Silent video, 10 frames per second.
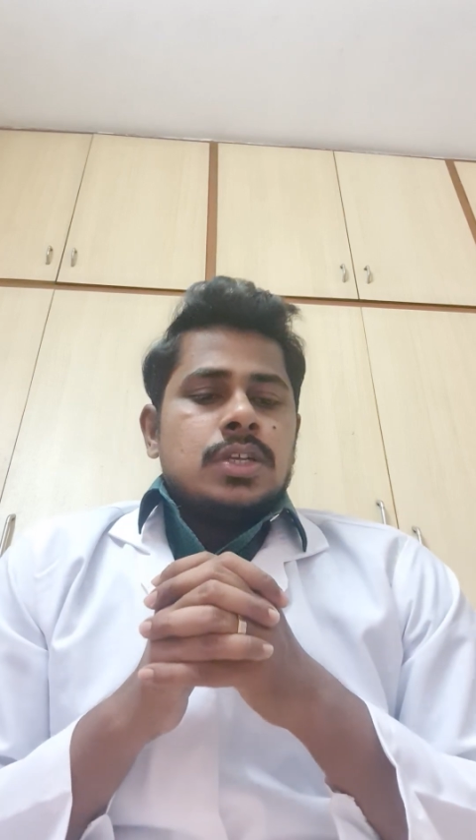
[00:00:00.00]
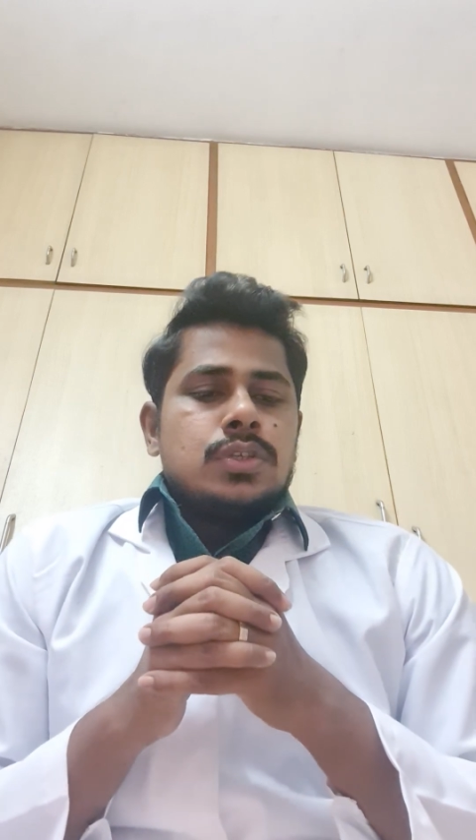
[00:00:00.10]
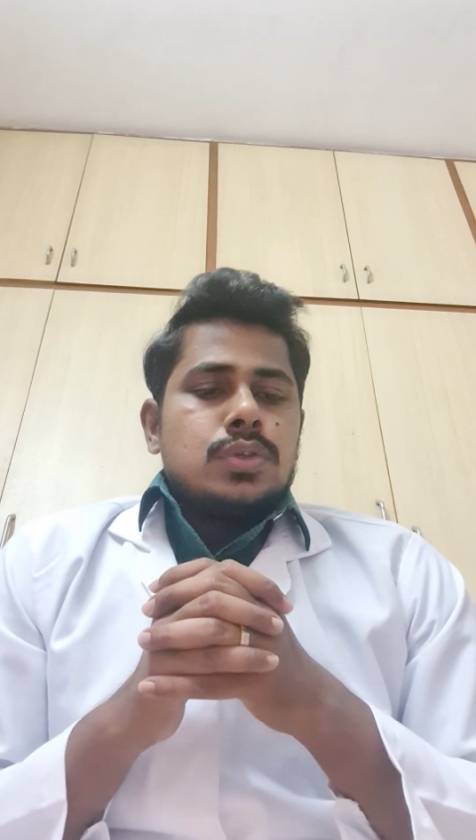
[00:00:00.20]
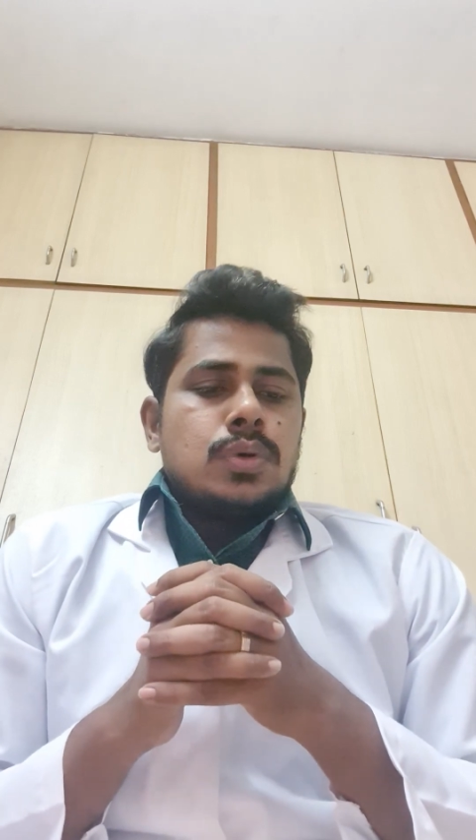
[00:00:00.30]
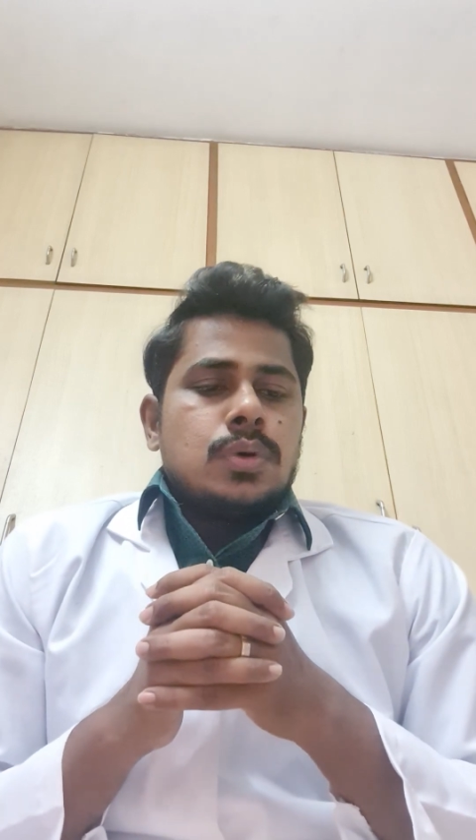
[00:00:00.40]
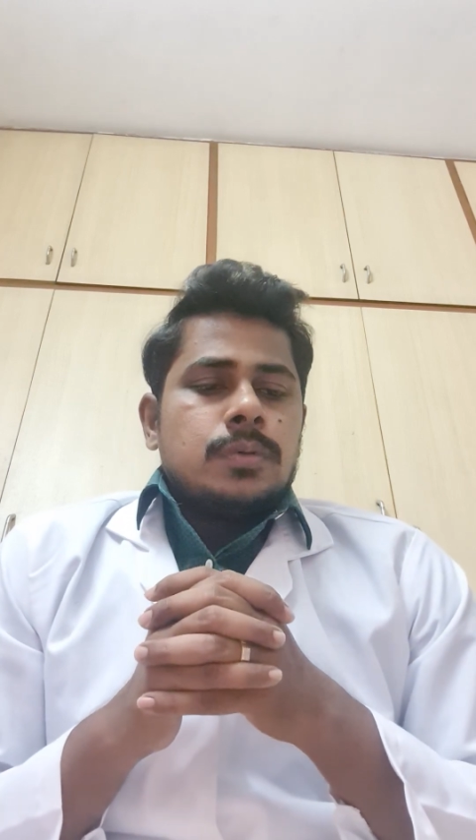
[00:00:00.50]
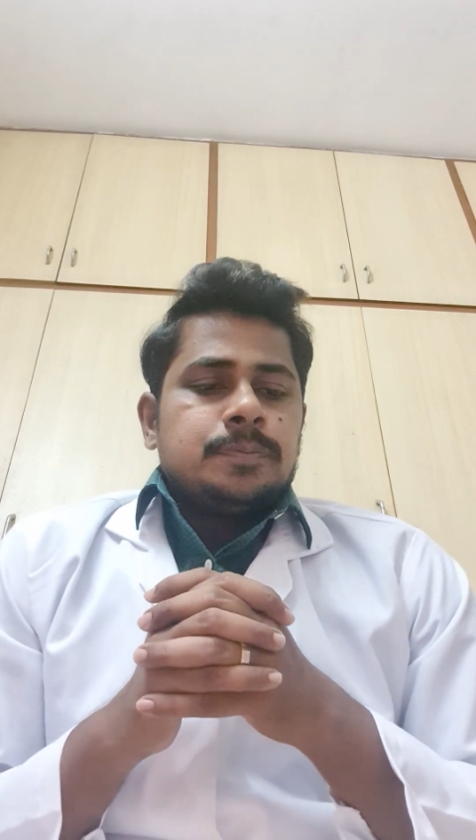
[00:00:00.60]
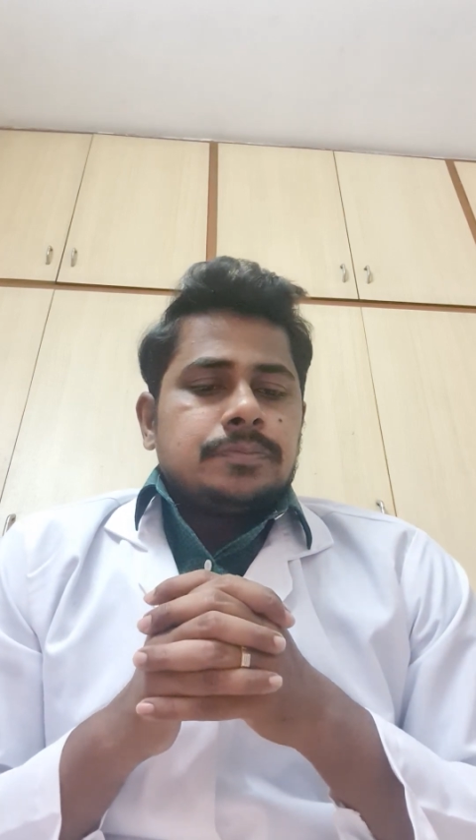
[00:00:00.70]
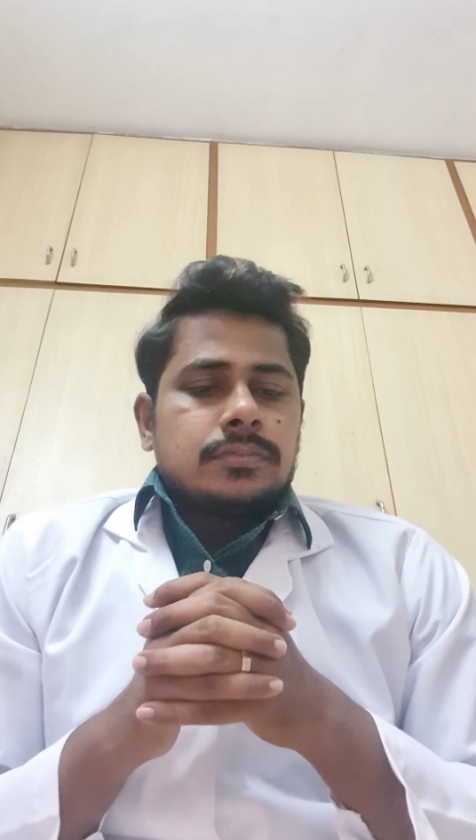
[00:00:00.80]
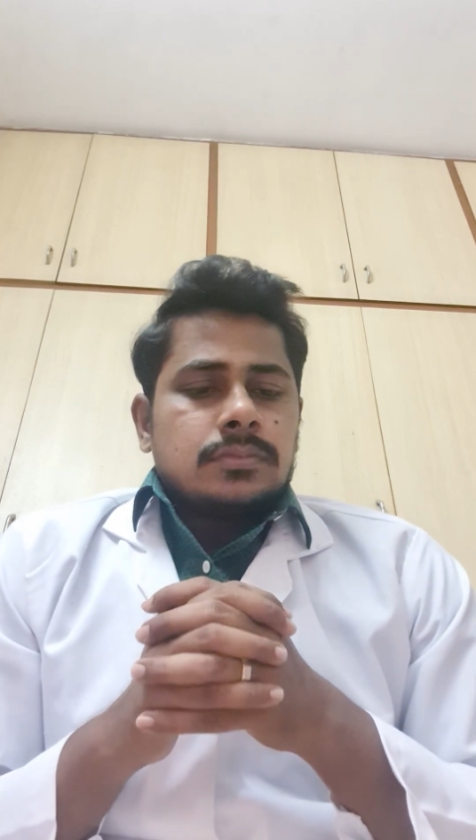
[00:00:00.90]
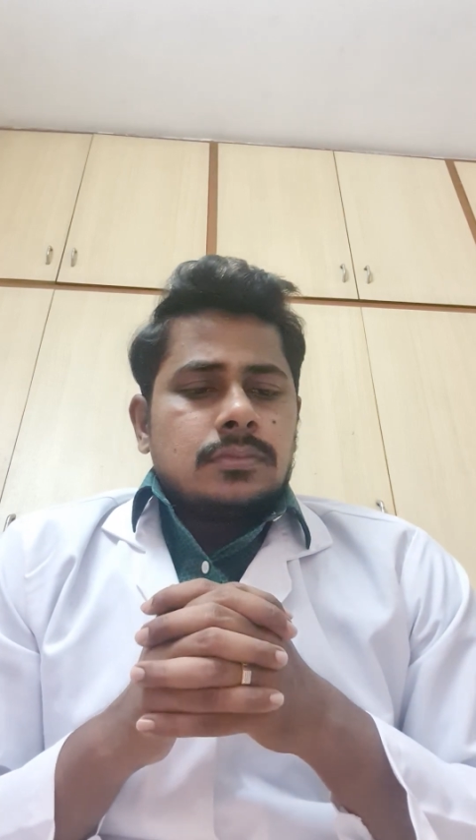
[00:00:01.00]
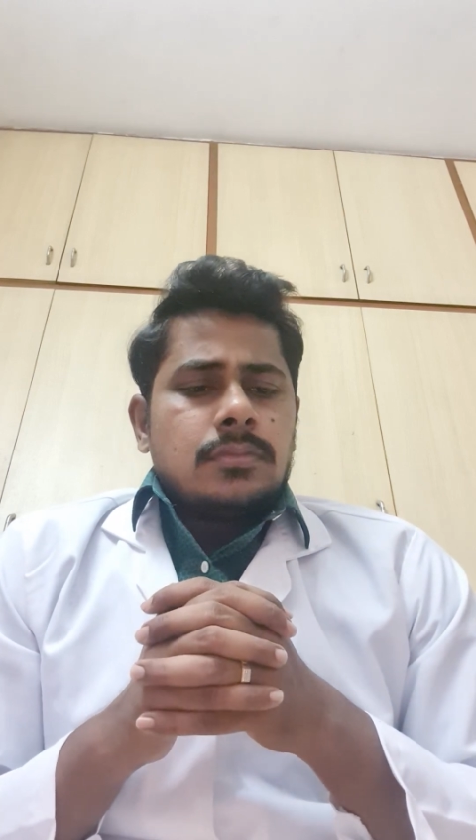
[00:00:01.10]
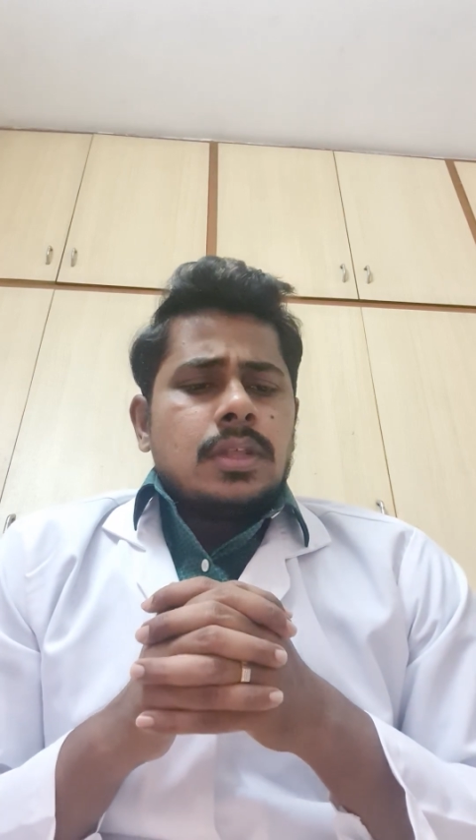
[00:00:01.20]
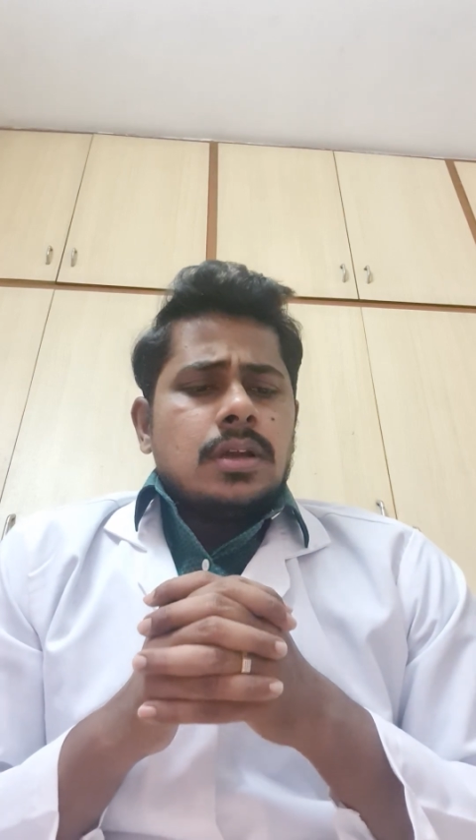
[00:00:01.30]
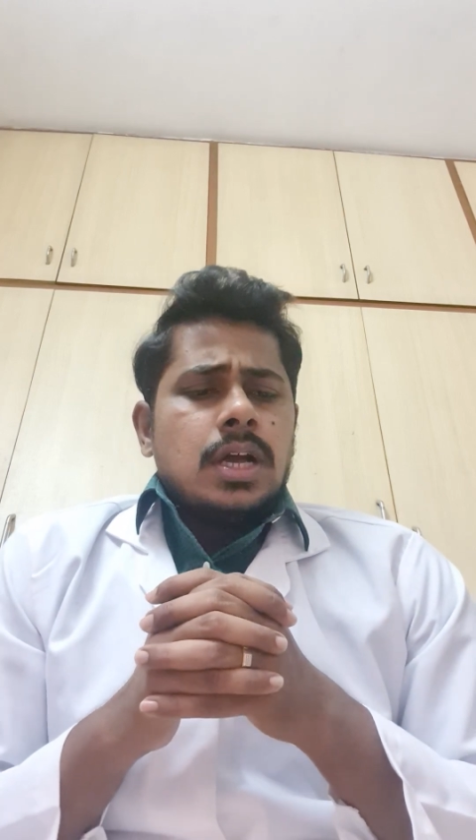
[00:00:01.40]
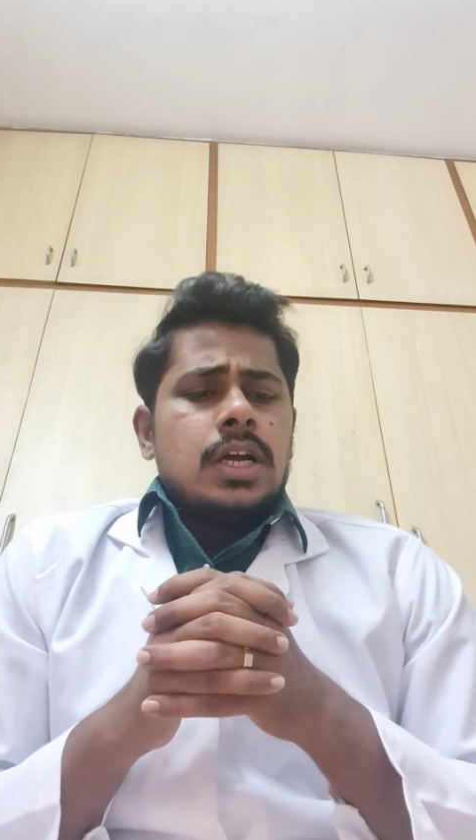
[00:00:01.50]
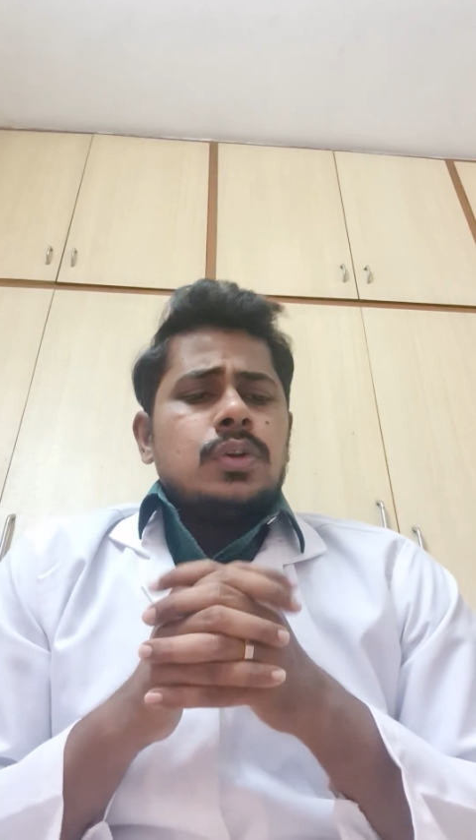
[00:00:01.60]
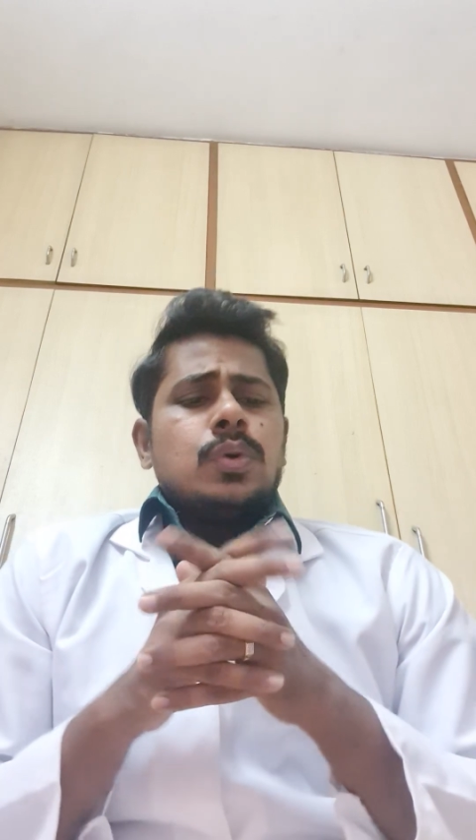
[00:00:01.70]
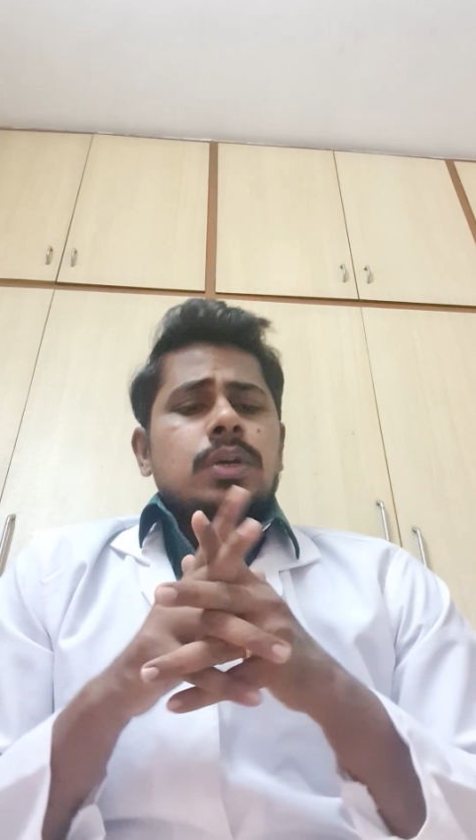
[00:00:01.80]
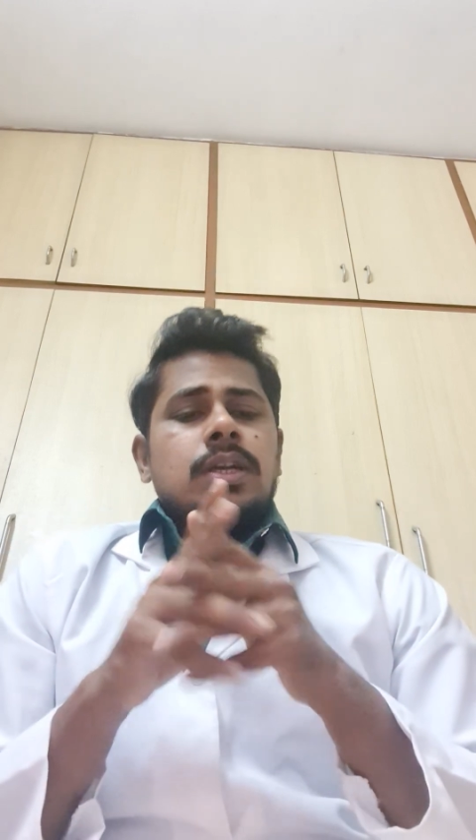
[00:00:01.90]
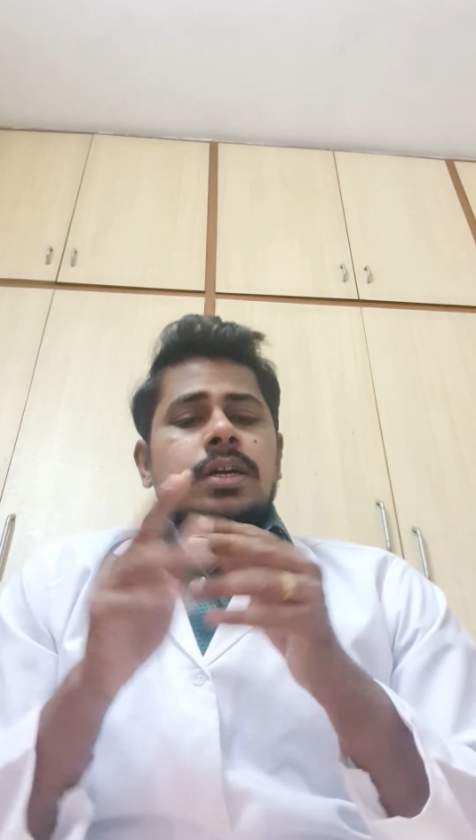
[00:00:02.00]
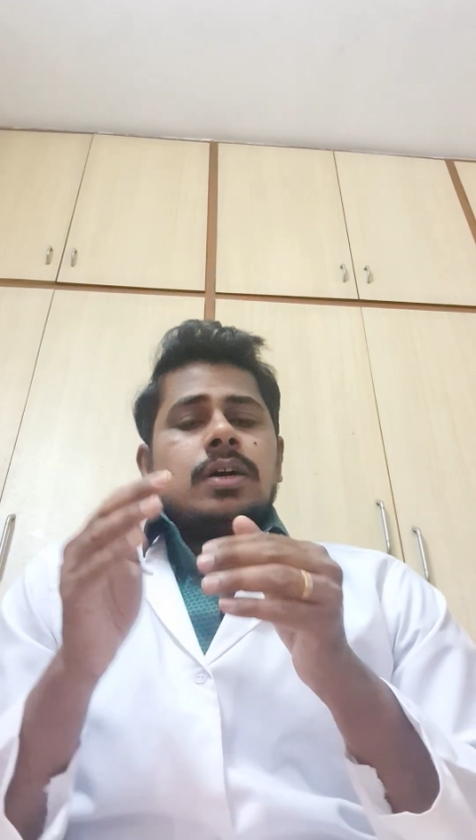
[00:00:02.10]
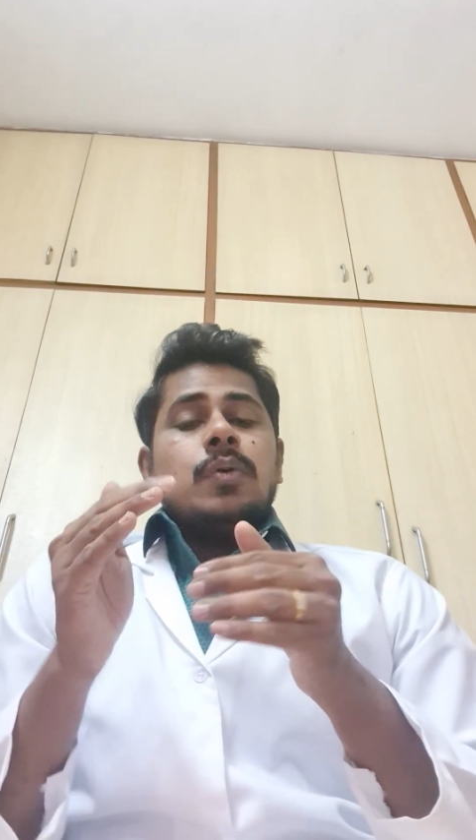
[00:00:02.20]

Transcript: So don't